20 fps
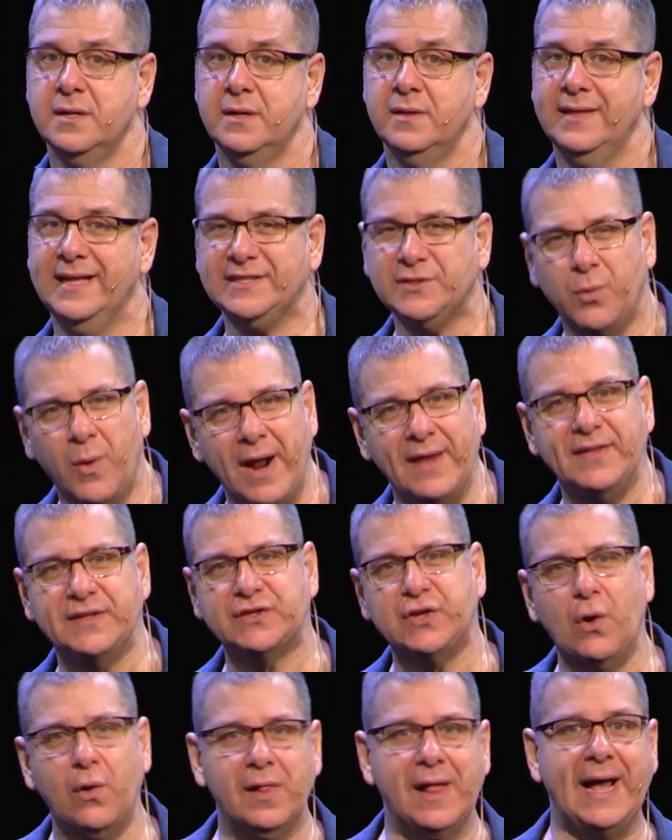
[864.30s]
That's why this
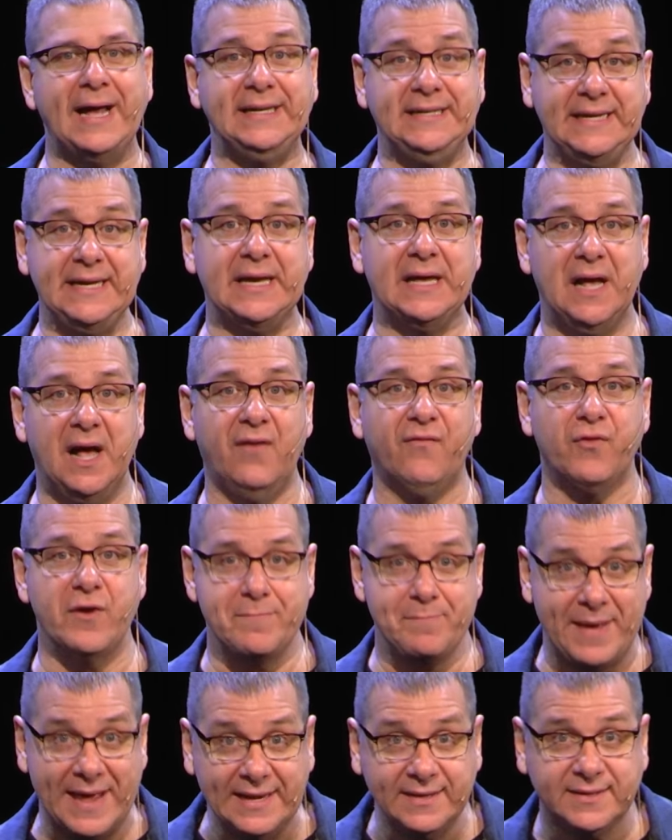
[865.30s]
whole idea of
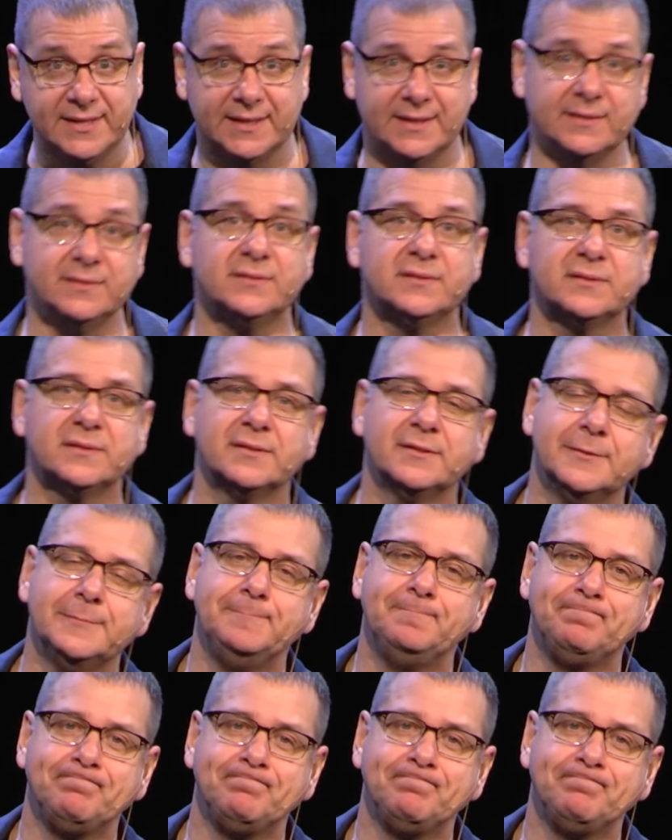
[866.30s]
repentance